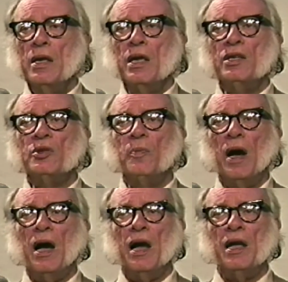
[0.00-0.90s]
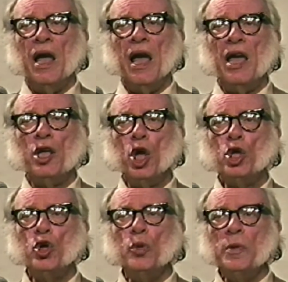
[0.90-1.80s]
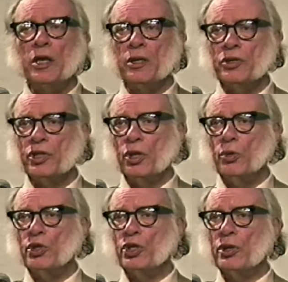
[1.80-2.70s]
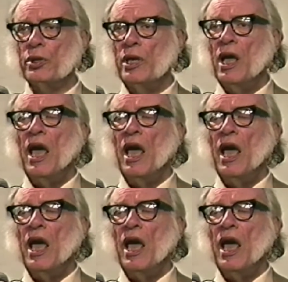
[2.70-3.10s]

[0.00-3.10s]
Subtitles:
is by a human solution,